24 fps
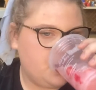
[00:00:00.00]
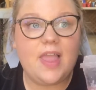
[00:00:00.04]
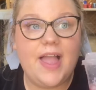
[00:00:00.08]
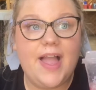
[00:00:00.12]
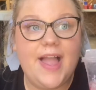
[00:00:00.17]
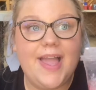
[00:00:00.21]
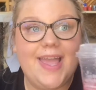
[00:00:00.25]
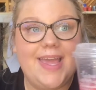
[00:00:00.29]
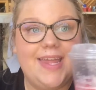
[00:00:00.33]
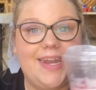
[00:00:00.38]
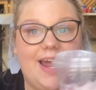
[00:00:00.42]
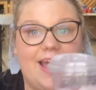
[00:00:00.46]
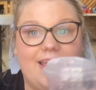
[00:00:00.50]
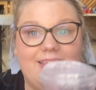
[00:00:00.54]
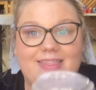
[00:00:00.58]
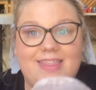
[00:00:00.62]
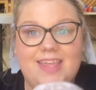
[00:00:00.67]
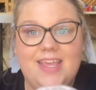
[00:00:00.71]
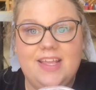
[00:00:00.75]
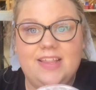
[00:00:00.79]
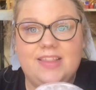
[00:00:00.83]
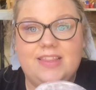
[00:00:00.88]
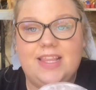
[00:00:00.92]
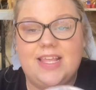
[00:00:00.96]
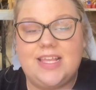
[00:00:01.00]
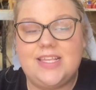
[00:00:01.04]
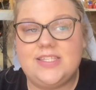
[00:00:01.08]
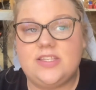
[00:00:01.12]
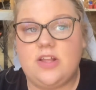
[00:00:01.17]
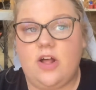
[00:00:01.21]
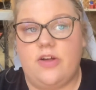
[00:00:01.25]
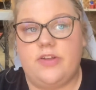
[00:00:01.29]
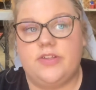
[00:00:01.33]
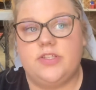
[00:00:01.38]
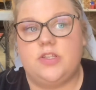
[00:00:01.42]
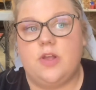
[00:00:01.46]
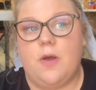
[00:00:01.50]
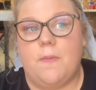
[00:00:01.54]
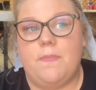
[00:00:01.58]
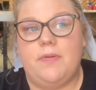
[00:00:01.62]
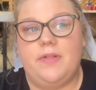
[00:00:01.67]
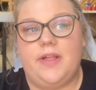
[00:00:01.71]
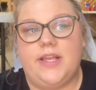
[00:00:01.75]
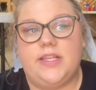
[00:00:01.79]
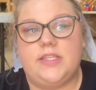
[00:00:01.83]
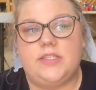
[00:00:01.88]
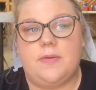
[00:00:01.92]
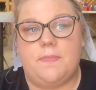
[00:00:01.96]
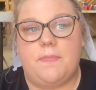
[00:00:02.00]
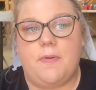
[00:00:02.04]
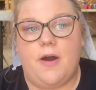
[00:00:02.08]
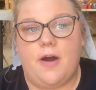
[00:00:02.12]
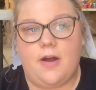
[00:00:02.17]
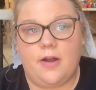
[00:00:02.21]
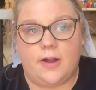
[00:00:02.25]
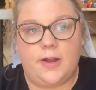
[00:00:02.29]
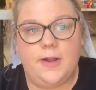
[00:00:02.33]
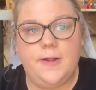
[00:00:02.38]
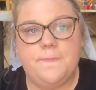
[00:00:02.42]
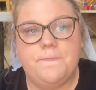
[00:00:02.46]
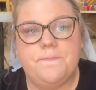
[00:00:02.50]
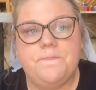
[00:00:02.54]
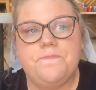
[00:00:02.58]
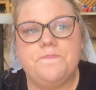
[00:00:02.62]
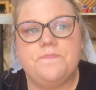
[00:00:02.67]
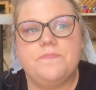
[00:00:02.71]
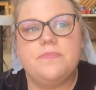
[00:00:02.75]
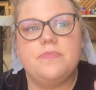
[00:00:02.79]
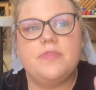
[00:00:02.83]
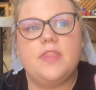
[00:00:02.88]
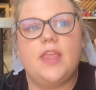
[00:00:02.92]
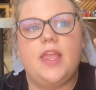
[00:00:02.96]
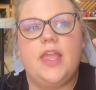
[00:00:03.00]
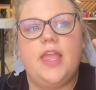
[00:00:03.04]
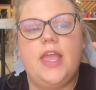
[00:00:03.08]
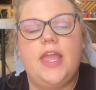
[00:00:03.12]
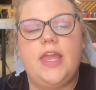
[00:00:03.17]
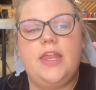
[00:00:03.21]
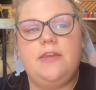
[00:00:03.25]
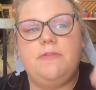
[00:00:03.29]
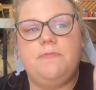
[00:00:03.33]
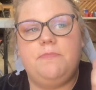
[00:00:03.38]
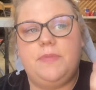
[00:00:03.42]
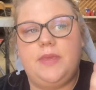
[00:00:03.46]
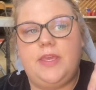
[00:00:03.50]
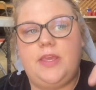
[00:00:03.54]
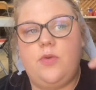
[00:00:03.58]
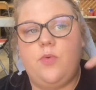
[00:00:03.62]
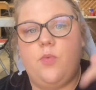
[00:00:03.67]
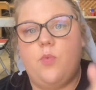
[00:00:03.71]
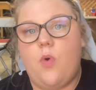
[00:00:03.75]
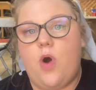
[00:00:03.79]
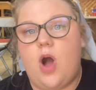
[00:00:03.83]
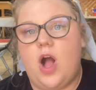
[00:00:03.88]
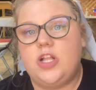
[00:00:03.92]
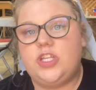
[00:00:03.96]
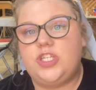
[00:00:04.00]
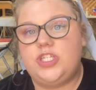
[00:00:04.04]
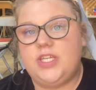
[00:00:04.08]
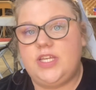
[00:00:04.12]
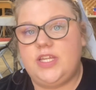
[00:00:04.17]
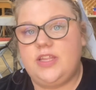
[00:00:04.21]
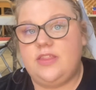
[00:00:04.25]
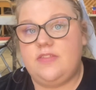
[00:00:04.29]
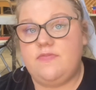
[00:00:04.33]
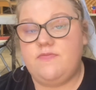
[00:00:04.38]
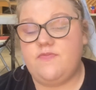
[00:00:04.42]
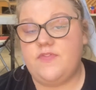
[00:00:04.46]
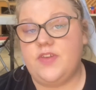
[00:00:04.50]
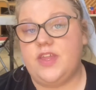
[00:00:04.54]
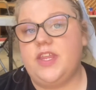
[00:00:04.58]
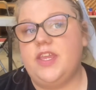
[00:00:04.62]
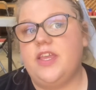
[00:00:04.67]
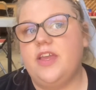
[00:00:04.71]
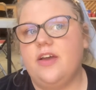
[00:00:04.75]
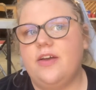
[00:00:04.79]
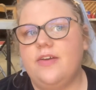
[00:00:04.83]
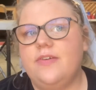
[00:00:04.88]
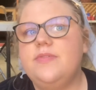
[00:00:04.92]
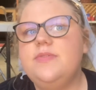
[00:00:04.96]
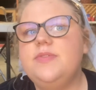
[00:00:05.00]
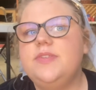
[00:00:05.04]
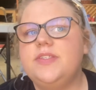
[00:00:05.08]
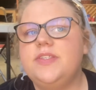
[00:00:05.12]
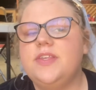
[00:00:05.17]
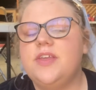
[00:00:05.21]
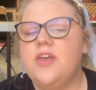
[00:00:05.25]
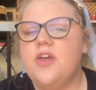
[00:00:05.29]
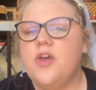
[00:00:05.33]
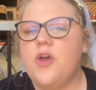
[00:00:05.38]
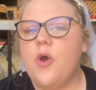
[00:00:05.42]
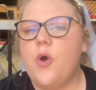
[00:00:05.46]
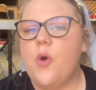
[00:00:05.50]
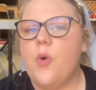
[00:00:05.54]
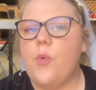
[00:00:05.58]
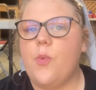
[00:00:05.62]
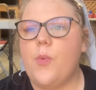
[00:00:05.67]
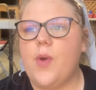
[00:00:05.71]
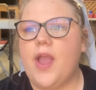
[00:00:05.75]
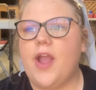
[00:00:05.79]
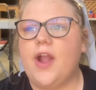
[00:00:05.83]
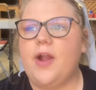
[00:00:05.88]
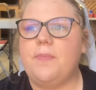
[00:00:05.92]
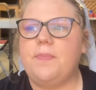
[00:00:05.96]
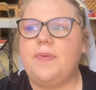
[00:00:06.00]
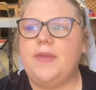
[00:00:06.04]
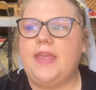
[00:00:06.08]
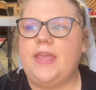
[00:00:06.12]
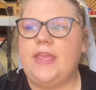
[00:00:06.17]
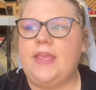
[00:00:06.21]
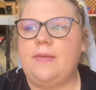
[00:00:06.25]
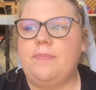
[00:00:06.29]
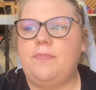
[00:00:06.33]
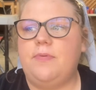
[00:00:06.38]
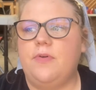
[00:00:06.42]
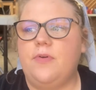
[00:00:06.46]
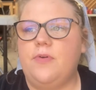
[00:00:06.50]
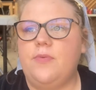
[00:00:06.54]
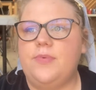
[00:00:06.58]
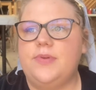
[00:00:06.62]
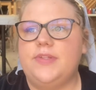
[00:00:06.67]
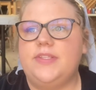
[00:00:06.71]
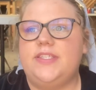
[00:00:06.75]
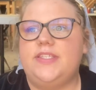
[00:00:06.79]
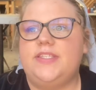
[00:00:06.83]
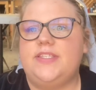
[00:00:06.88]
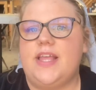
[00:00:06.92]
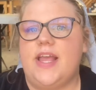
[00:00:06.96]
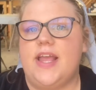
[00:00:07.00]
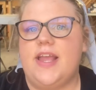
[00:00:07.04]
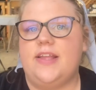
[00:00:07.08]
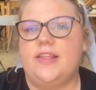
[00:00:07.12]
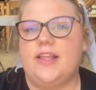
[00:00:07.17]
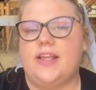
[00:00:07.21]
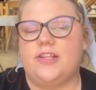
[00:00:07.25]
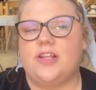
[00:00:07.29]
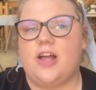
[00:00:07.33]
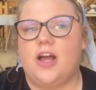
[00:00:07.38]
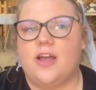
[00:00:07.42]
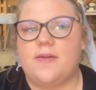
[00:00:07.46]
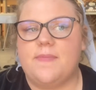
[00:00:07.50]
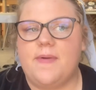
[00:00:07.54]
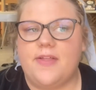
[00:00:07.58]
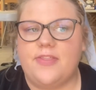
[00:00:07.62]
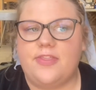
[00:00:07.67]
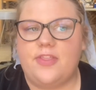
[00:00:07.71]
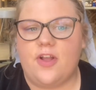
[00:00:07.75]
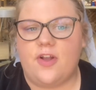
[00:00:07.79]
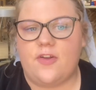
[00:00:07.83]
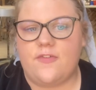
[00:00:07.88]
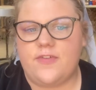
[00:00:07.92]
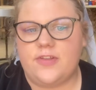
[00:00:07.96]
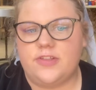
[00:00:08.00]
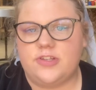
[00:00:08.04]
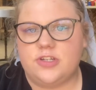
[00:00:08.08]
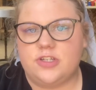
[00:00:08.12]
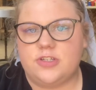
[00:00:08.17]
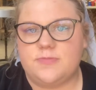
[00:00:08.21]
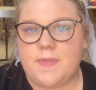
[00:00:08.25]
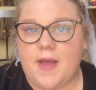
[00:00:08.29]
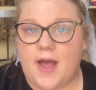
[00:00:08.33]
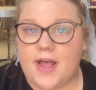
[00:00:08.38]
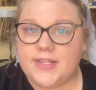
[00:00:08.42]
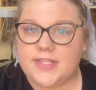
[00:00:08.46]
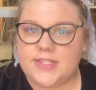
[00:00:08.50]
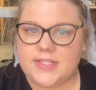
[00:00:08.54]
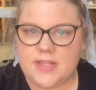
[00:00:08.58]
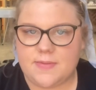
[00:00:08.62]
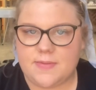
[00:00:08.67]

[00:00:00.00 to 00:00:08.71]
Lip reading: And I think this also plays a part in me watching videos where people would say, like, talk about their future spouse and they'd be